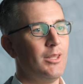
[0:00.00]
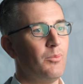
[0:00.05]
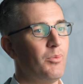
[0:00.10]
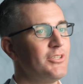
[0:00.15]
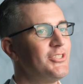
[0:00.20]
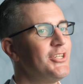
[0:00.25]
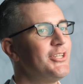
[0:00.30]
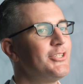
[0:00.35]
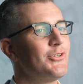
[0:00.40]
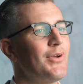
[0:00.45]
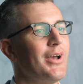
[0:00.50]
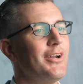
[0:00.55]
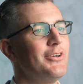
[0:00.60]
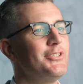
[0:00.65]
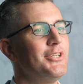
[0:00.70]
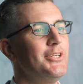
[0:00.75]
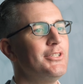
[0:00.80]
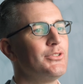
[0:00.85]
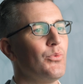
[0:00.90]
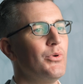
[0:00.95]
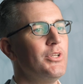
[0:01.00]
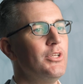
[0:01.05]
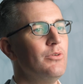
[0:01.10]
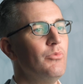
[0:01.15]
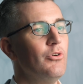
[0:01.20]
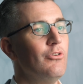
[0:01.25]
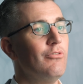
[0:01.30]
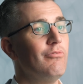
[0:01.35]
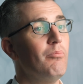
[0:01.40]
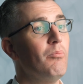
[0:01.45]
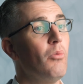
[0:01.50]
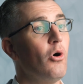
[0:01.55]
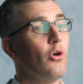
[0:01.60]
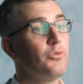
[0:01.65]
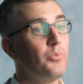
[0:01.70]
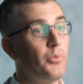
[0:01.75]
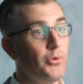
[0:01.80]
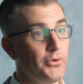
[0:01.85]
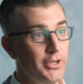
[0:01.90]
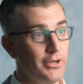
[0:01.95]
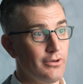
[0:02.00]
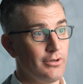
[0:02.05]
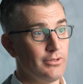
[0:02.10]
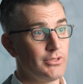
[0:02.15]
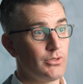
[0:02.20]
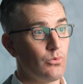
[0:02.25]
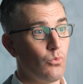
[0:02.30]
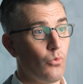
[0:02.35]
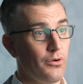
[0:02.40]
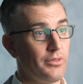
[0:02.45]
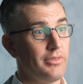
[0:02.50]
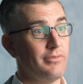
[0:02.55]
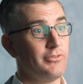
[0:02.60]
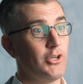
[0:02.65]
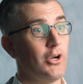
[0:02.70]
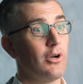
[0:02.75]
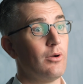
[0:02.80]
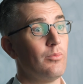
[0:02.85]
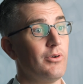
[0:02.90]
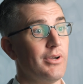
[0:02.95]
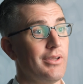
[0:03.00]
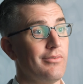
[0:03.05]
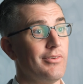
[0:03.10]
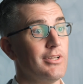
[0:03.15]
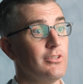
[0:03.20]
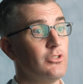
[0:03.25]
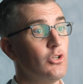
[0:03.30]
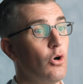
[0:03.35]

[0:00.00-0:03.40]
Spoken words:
The bunching strategy is when you move multiple years worth of charitable giving